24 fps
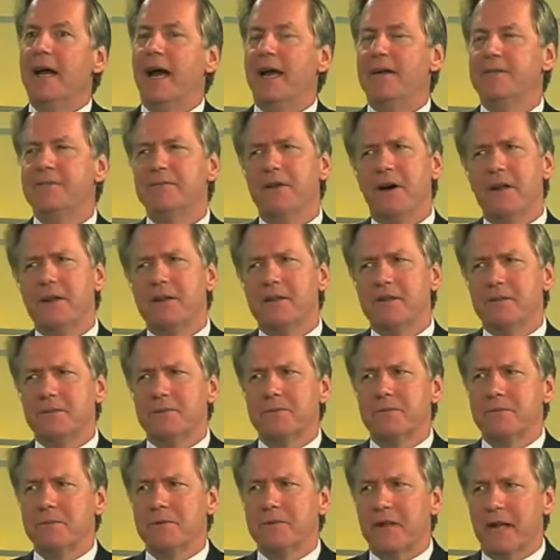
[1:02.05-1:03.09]
And finally,
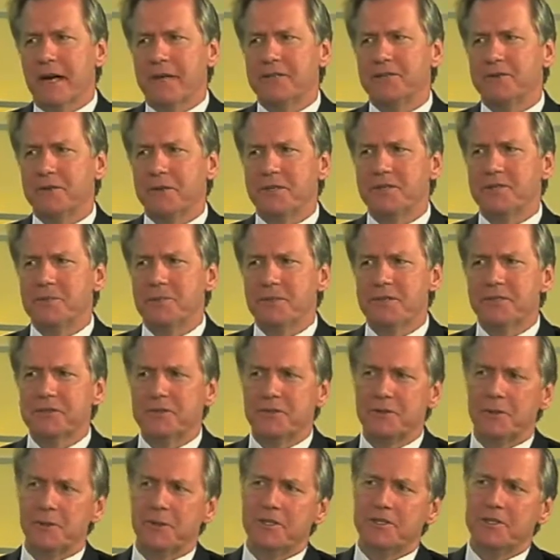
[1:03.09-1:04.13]
the last reason, which
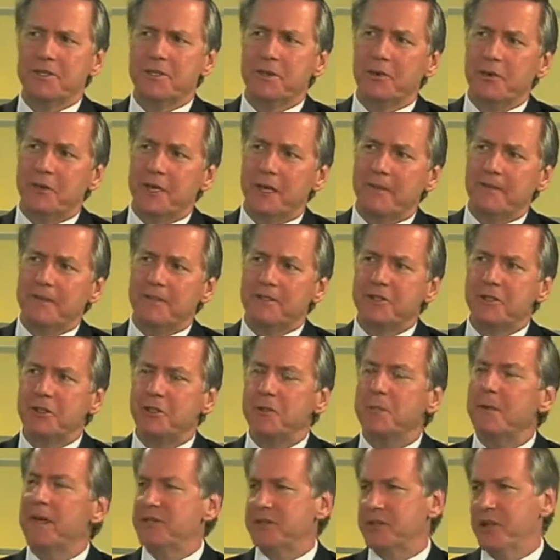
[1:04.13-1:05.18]
is the reason you're coming
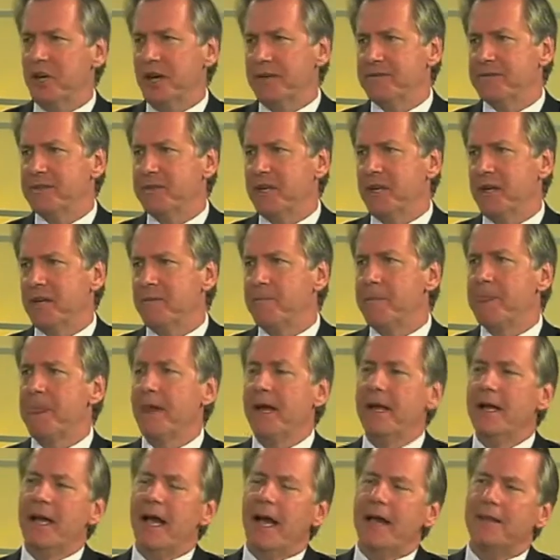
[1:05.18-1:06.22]
to, is lifestyle.
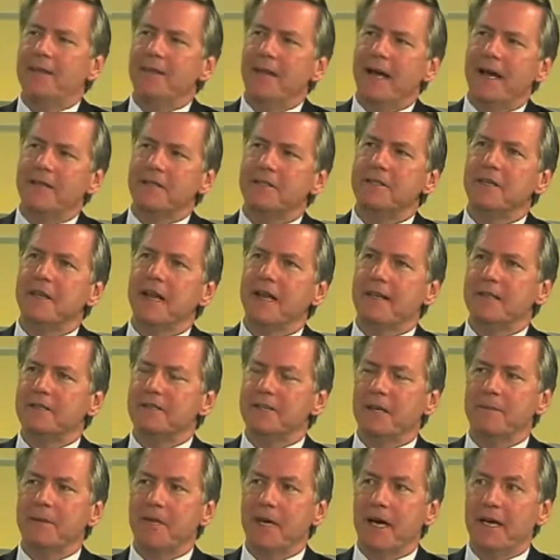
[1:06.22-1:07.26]
And that, in
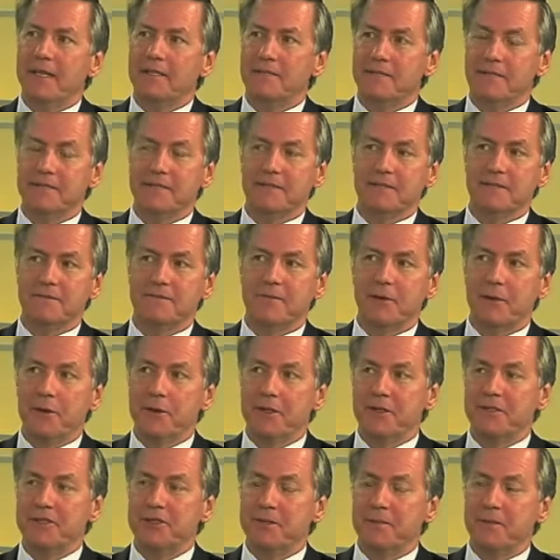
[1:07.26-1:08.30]
some cases, is a
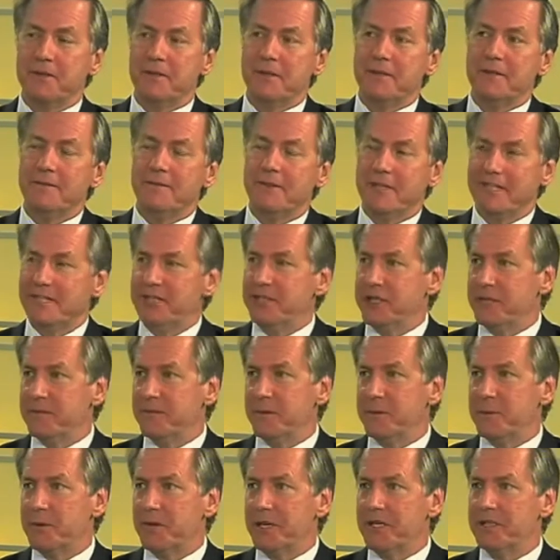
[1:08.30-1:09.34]
very
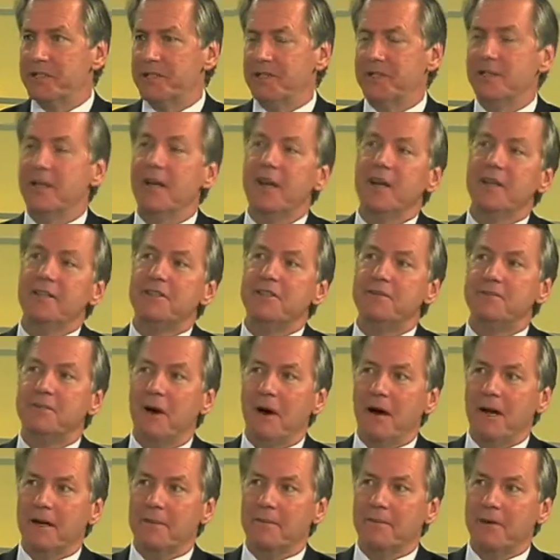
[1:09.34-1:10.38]
legitimate reason to
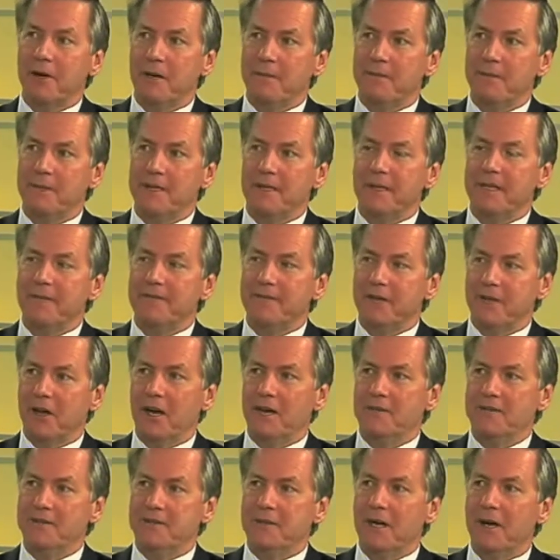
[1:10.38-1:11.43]
buy a property for
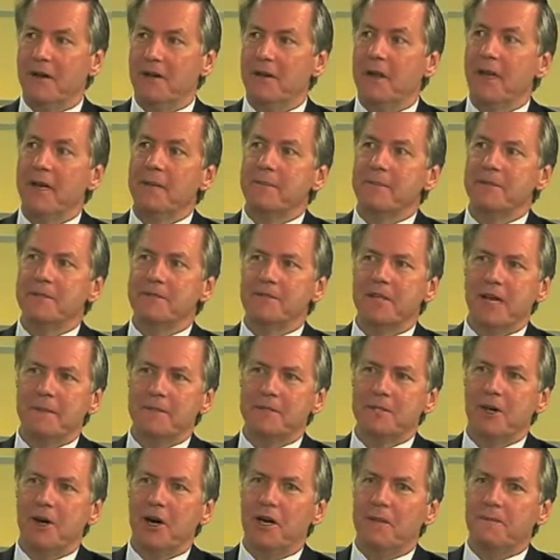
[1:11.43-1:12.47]
lifestyle. At the
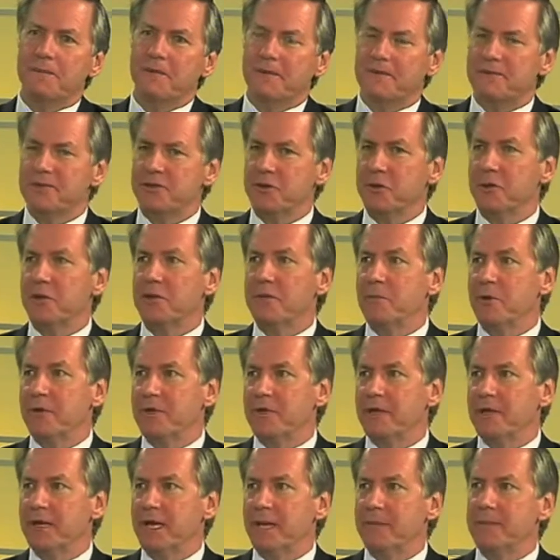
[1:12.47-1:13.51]
same time, you've still got to
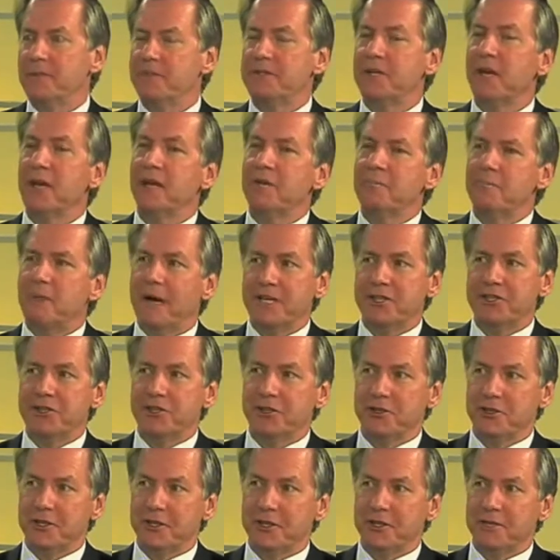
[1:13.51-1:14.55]
work the numbers, make
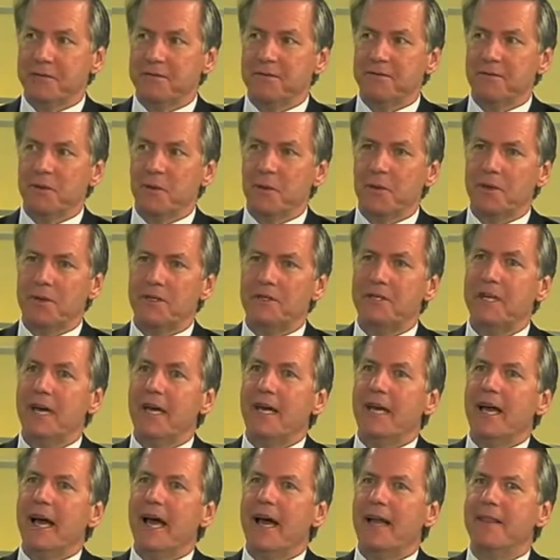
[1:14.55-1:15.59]
sure you can afford it,
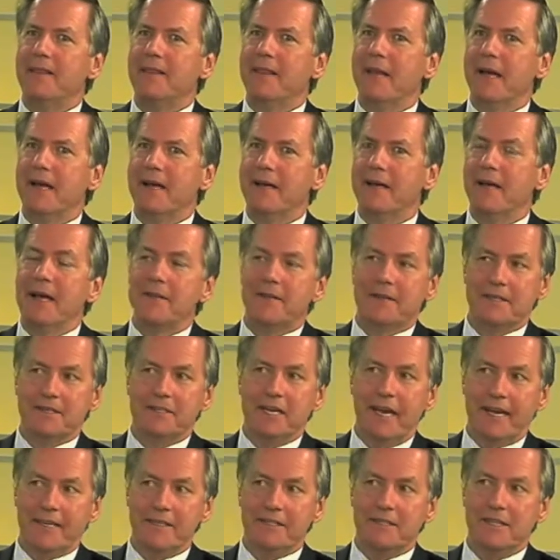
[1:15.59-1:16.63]
and then the
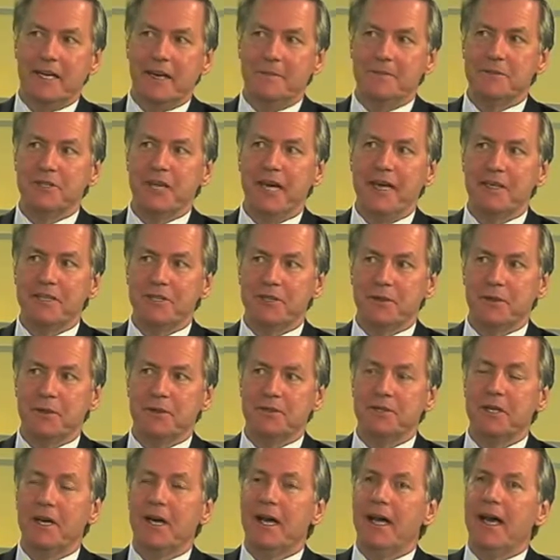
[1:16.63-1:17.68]
tax comes into
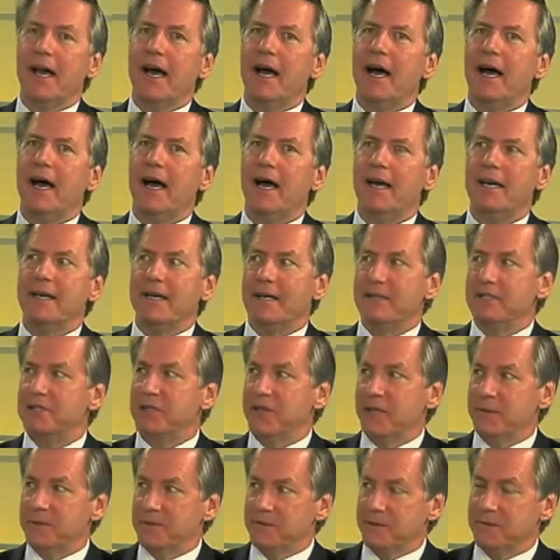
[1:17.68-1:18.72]
it in
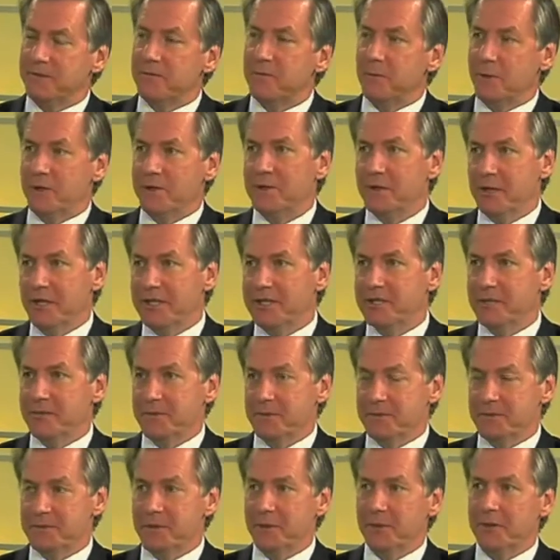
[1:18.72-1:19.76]
terms of what Lisa
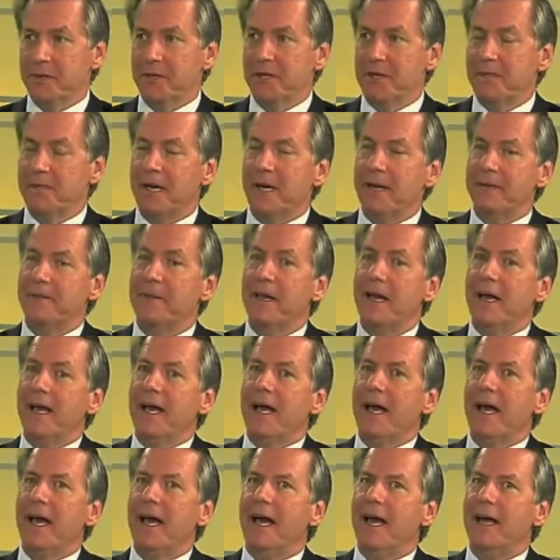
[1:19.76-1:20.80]
was talking about.
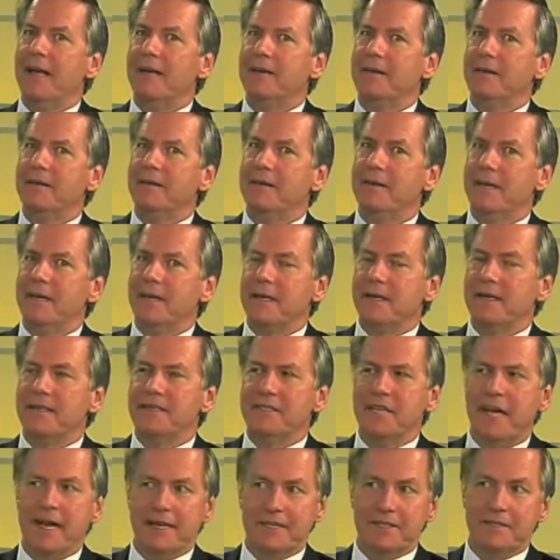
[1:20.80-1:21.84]
And
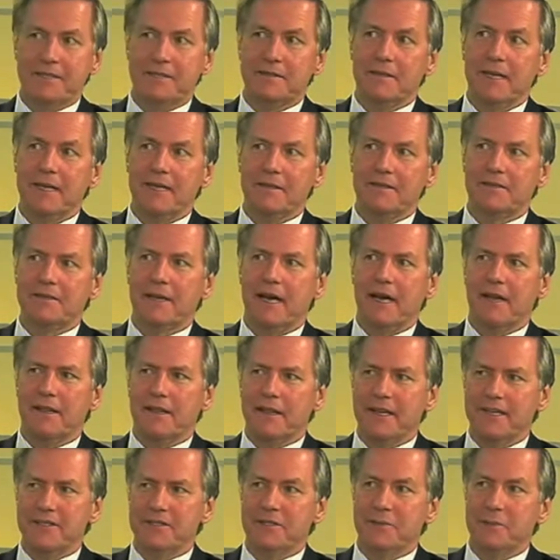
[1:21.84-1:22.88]
tax is a
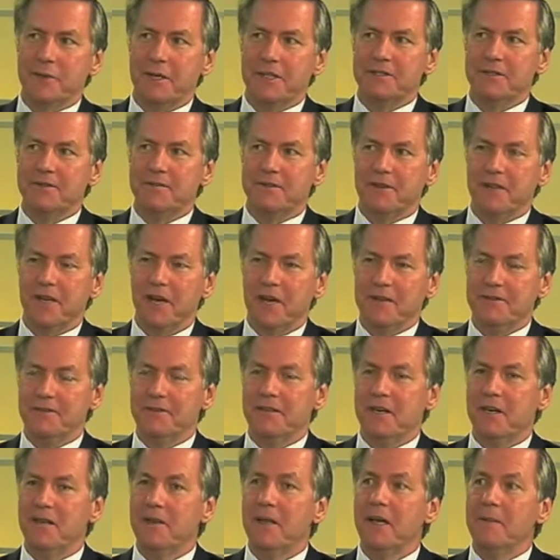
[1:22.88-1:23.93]
lesser reason for
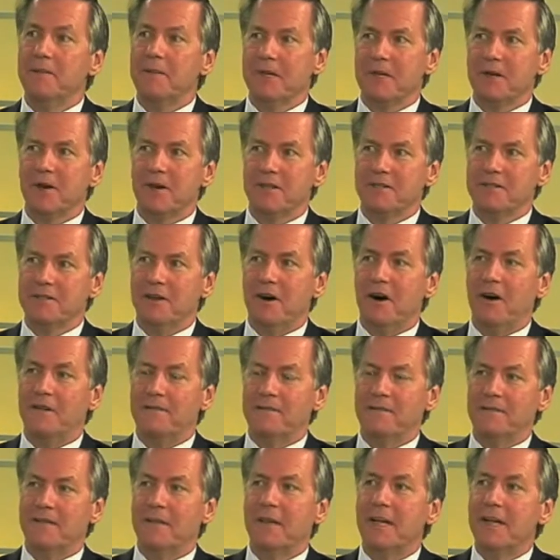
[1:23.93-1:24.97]
lifestyle because
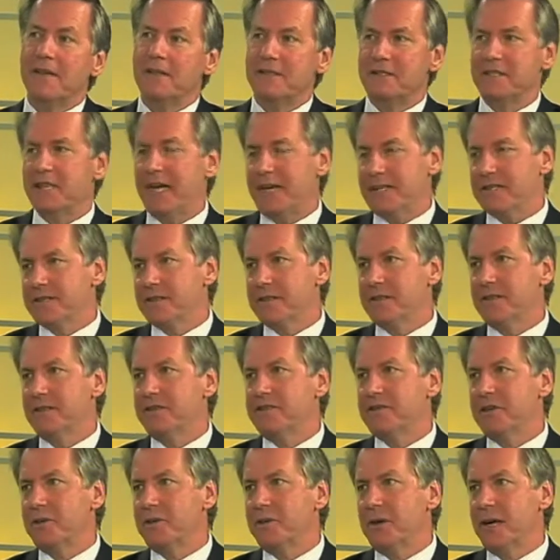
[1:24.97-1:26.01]
often the tax
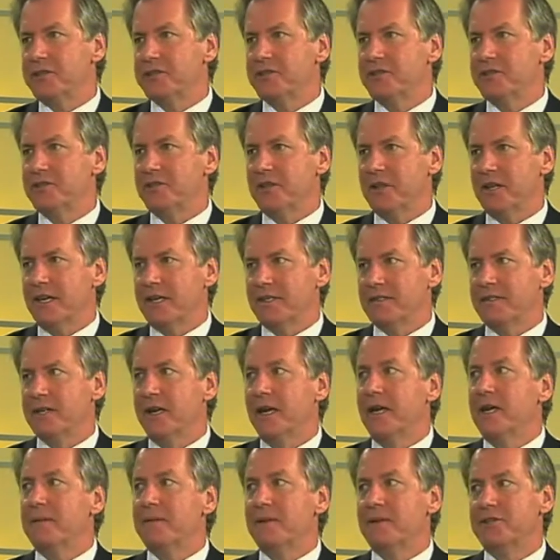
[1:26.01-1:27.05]
considerations are less,
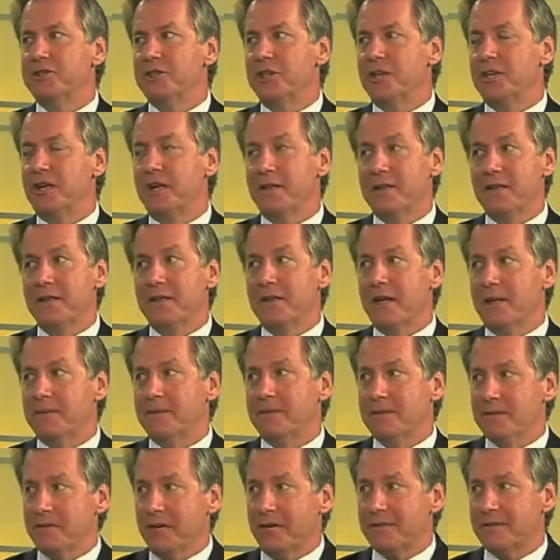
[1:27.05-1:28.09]
because you can only claim
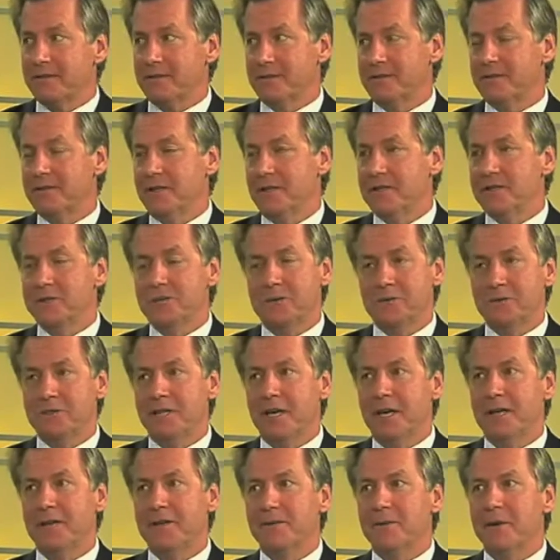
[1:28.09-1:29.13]
the tax, as Lisa will
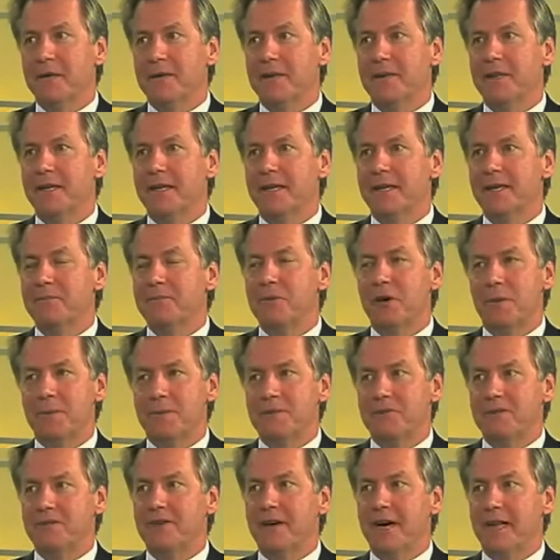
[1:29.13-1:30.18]
tell you, when the
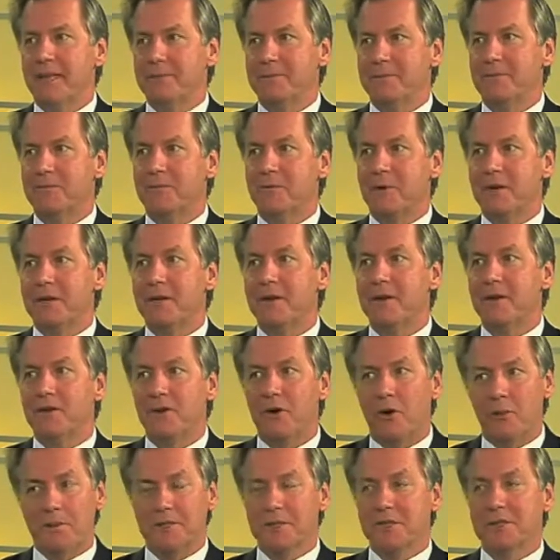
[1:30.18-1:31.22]
property's available for rent,
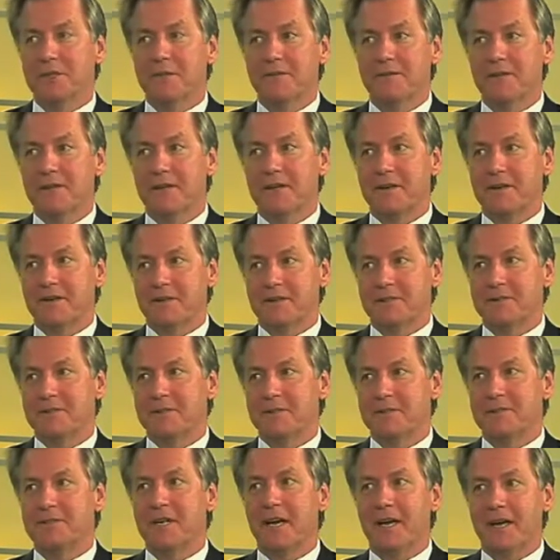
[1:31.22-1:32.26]
not when you're living in it
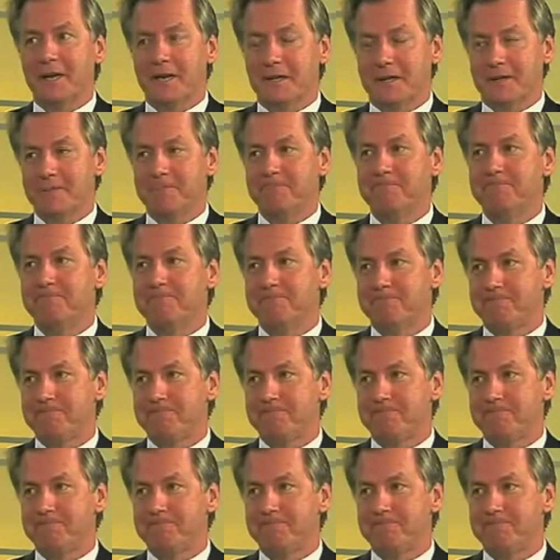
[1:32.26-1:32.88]
and staying in it.